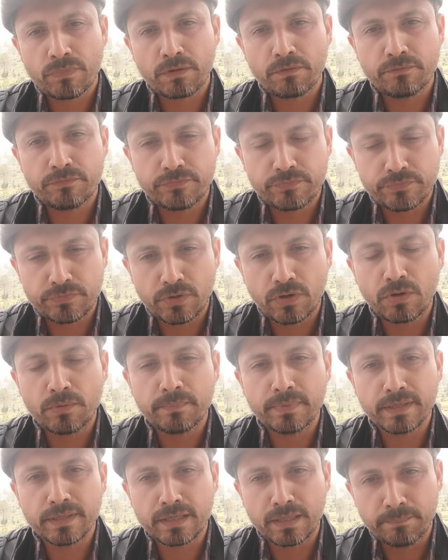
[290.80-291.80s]

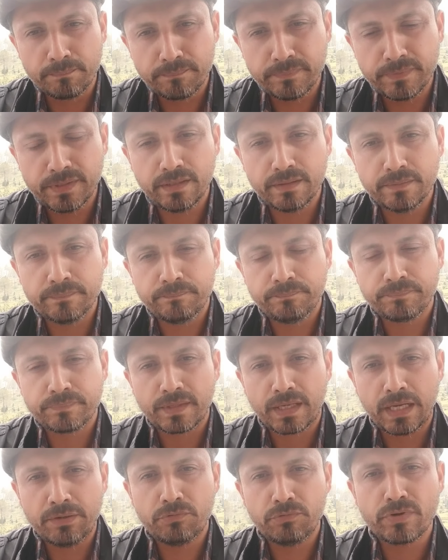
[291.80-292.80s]
from a company,
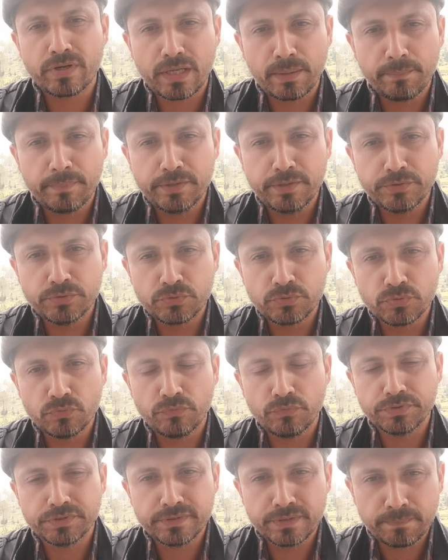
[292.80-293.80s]
I would recommend you to
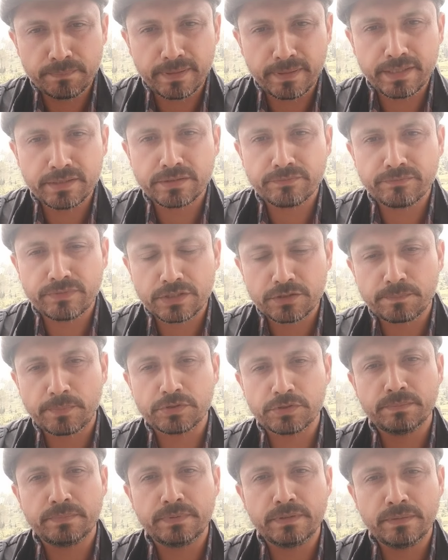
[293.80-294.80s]
visit the place if that's
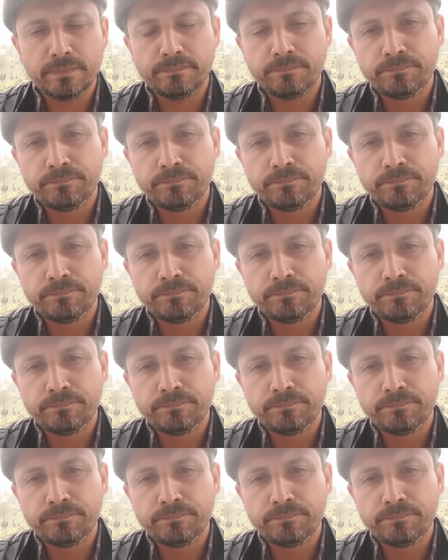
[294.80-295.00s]
possible,